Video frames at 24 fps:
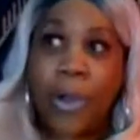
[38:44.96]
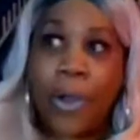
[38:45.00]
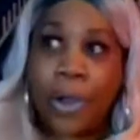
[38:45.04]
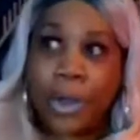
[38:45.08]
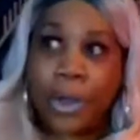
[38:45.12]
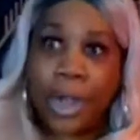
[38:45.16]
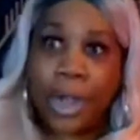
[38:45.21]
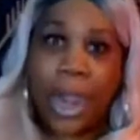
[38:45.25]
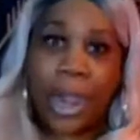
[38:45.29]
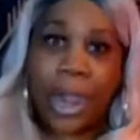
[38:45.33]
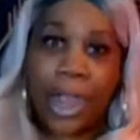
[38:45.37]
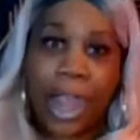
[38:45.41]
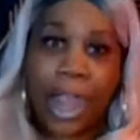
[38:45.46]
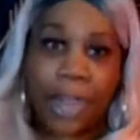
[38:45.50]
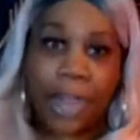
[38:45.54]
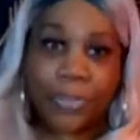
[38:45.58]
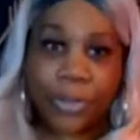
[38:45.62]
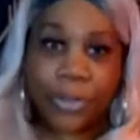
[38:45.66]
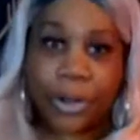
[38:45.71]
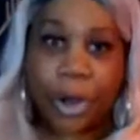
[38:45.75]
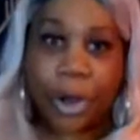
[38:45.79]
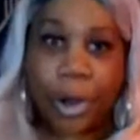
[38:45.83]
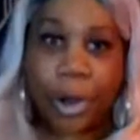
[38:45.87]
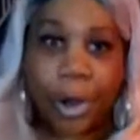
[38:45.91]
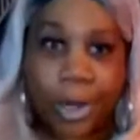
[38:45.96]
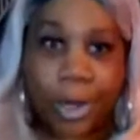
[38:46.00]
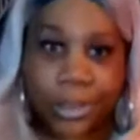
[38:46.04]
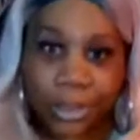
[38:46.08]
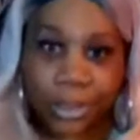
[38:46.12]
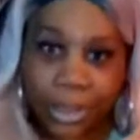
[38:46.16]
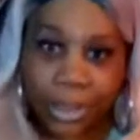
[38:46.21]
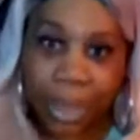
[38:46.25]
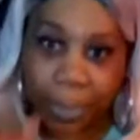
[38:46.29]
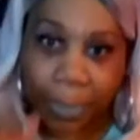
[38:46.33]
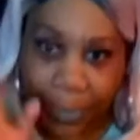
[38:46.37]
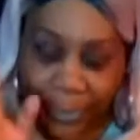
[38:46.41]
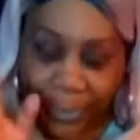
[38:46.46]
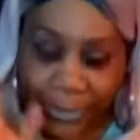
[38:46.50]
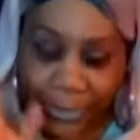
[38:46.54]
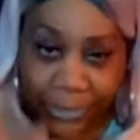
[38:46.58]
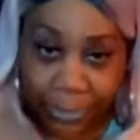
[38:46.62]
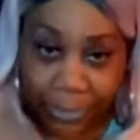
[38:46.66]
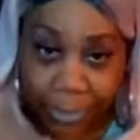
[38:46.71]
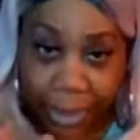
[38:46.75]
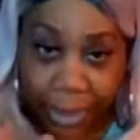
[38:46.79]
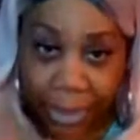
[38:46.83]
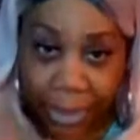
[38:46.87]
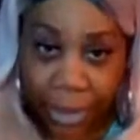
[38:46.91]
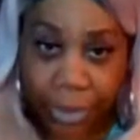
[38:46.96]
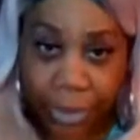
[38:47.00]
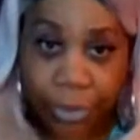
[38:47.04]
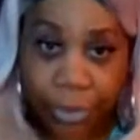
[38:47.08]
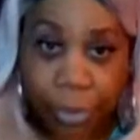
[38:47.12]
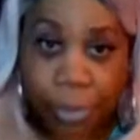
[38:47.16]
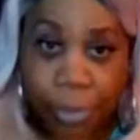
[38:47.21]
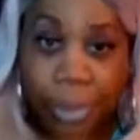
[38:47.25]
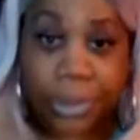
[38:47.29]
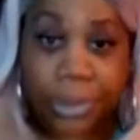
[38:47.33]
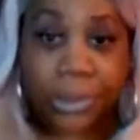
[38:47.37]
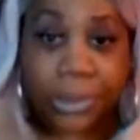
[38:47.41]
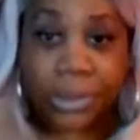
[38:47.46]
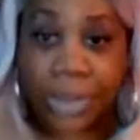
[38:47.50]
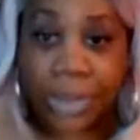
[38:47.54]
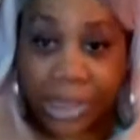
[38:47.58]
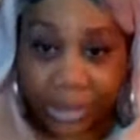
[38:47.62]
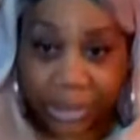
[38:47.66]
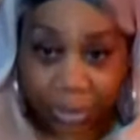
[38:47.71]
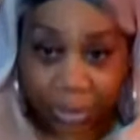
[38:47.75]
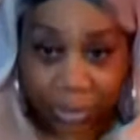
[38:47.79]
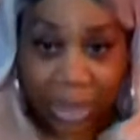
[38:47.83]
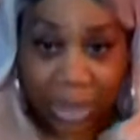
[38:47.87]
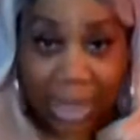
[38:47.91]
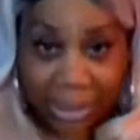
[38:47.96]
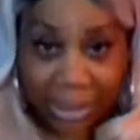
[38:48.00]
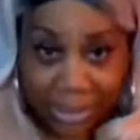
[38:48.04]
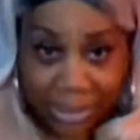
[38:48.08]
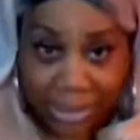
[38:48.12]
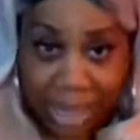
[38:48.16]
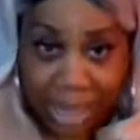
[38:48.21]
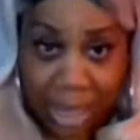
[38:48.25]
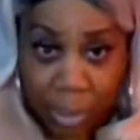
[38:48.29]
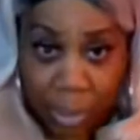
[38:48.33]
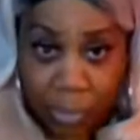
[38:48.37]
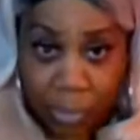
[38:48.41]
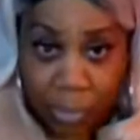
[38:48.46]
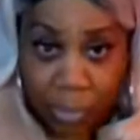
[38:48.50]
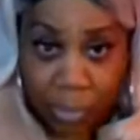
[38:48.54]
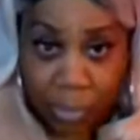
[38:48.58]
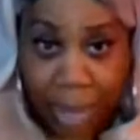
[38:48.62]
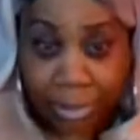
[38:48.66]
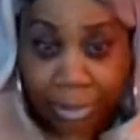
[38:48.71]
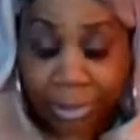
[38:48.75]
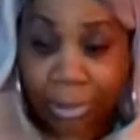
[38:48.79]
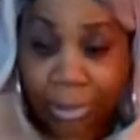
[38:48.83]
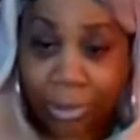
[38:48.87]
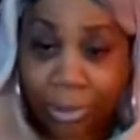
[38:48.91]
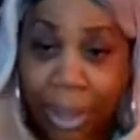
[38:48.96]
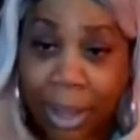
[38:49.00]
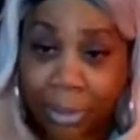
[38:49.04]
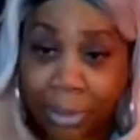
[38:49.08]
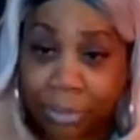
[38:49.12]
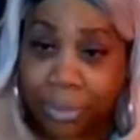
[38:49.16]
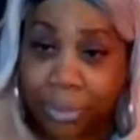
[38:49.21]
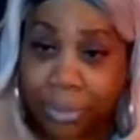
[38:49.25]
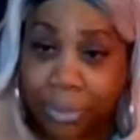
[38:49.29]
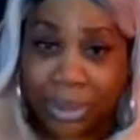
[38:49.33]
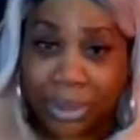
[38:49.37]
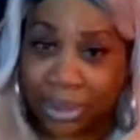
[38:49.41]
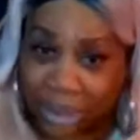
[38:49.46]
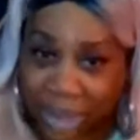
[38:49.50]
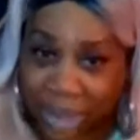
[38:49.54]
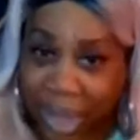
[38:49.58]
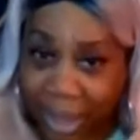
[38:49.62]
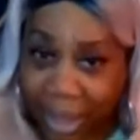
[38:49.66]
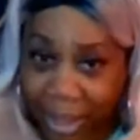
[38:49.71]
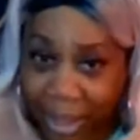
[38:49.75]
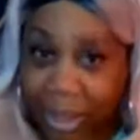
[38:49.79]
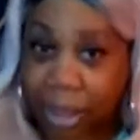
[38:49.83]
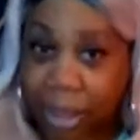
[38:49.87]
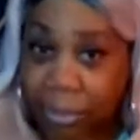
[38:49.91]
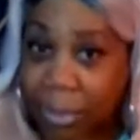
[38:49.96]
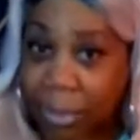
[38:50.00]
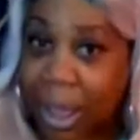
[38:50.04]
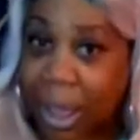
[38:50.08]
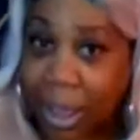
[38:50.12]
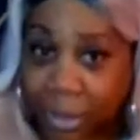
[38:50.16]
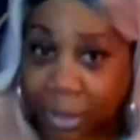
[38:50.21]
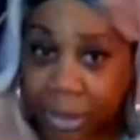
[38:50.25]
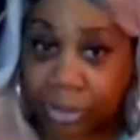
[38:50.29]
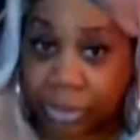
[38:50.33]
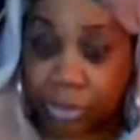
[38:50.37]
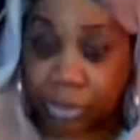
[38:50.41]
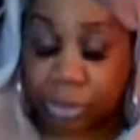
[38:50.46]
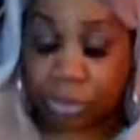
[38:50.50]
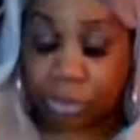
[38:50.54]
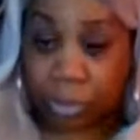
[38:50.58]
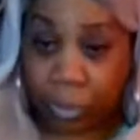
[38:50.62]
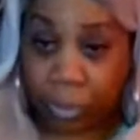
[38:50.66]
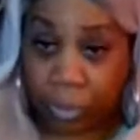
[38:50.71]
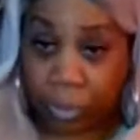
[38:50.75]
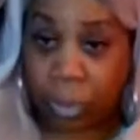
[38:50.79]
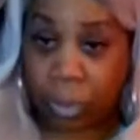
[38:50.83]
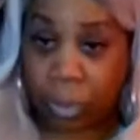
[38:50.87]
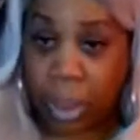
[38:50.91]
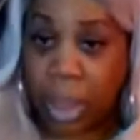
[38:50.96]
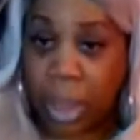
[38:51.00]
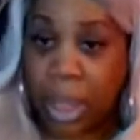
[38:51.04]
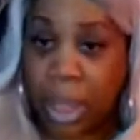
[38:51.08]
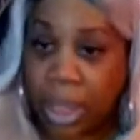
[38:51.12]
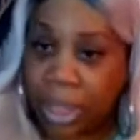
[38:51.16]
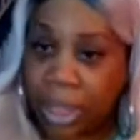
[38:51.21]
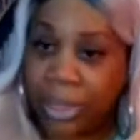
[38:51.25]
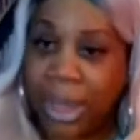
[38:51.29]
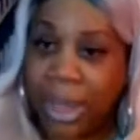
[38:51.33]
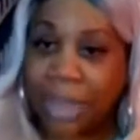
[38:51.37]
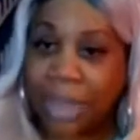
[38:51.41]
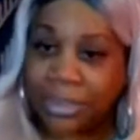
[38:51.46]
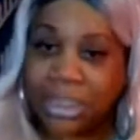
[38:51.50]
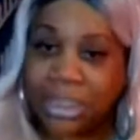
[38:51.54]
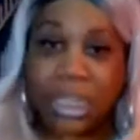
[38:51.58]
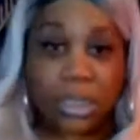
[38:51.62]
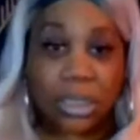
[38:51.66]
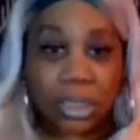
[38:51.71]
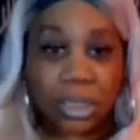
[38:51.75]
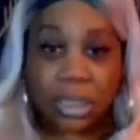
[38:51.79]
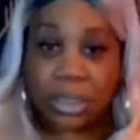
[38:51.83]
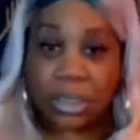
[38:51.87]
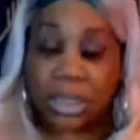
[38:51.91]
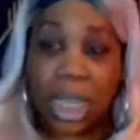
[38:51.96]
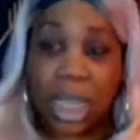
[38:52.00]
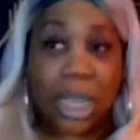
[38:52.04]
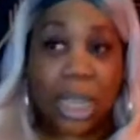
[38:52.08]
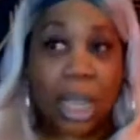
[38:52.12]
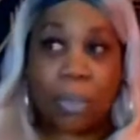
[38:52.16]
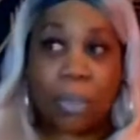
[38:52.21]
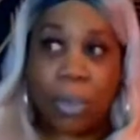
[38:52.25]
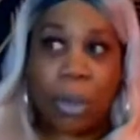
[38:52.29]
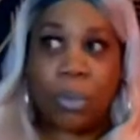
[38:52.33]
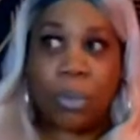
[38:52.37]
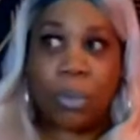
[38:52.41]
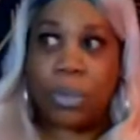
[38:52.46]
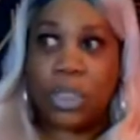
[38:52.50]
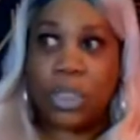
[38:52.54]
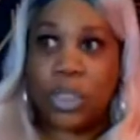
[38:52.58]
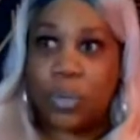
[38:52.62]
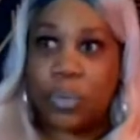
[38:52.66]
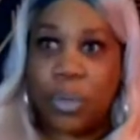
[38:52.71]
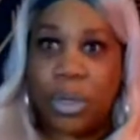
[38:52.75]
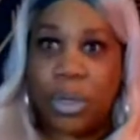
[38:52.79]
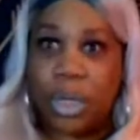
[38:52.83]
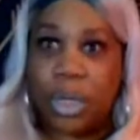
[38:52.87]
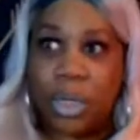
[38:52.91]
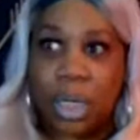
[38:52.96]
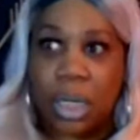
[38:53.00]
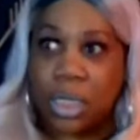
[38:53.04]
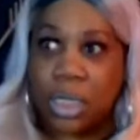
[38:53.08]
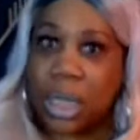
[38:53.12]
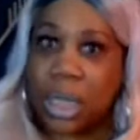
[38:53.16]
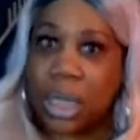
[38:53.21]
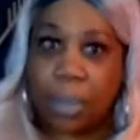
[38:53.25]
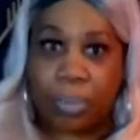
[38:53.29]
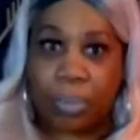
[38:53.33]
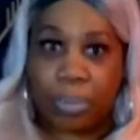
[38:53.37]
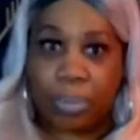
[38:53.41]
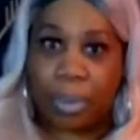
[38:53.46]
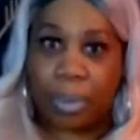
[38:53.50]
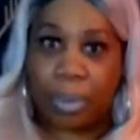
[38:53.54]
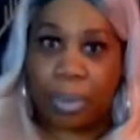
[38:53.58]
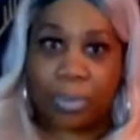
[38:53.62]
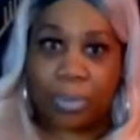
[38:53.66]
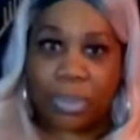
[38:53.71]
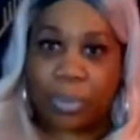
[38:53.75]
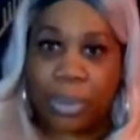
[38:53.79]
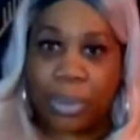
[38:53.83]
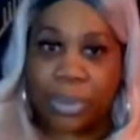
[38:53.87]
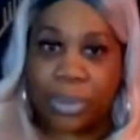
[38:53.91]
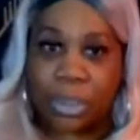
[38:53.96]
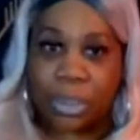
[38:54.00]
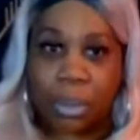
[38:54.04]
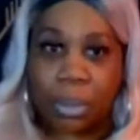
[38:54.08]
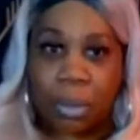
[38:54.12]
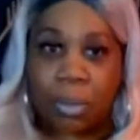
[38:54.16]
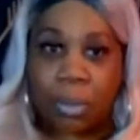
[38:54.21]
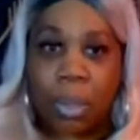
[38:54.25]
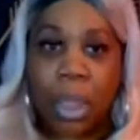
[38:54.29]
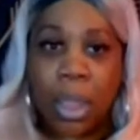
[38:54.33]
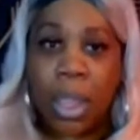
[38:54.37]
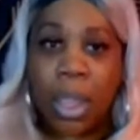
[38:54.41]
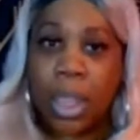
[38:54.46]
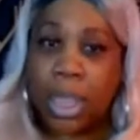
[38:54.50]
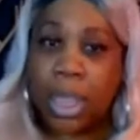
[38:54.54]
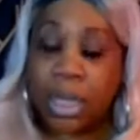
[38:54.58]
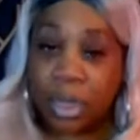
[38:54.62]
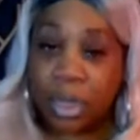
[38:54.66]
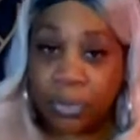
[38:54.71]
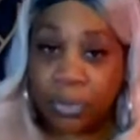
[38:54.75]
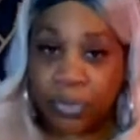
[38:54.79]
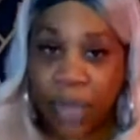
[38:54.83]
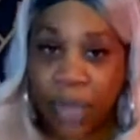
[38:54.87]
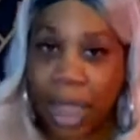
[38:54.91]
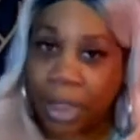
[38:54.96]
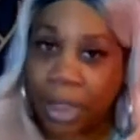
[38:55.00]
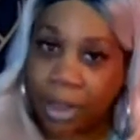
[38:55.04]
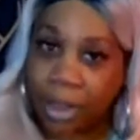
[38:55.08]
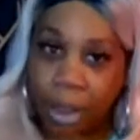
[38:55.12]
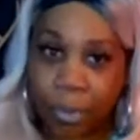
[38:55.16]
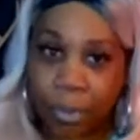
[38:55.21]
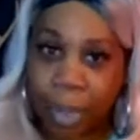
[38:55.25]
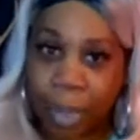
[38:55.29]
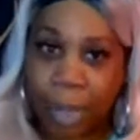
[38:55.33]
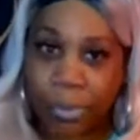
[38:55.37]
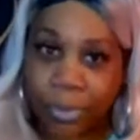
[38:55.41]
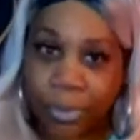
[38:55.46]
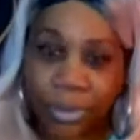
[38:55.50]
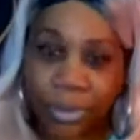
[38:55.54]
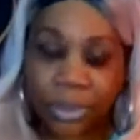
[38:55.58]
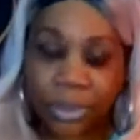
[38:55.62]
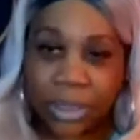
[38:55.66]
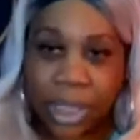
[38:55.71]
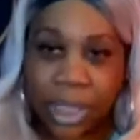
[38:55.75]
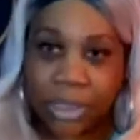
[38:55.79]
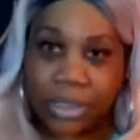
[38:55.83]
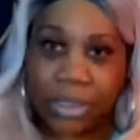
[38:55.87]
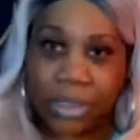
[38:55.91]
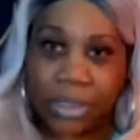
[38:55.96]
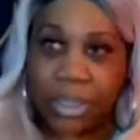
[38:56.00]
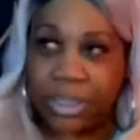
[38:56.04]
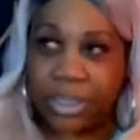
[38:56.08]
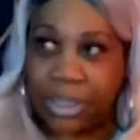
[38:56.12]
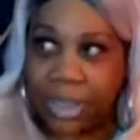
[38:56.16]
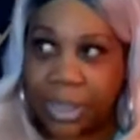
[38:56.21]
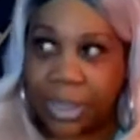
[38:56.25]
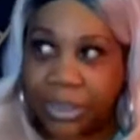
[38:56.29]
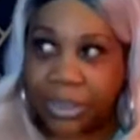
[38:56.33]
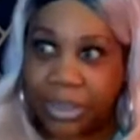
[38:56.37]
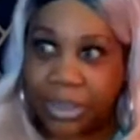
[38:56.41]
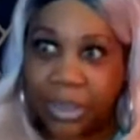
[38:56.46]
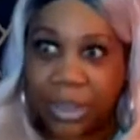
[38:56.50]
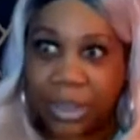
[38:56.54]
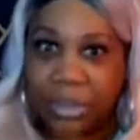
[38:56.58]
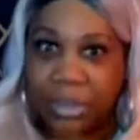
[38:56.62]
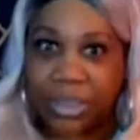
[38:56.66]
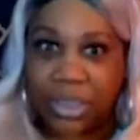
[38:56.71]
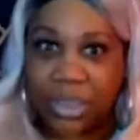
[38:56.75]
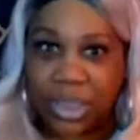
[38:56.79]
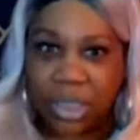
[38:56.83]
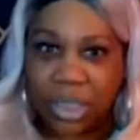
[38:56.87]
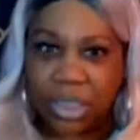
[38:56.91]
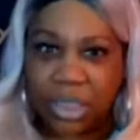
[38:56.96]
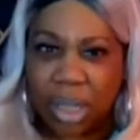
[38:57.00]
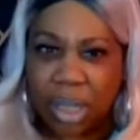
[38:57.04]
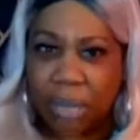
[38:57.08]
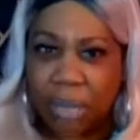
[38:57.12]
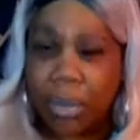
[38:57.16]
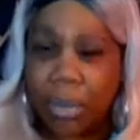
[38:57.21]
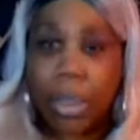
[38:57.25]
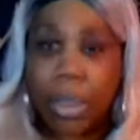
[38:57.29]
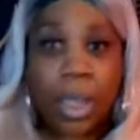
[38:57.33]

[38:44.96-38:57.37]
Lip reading: I have a card that I put money on, and that's what I take when I go out because I am out of control. And I say, today I'm only spending this. I promise myself. And if I go out with the next, then I start seeing stuff.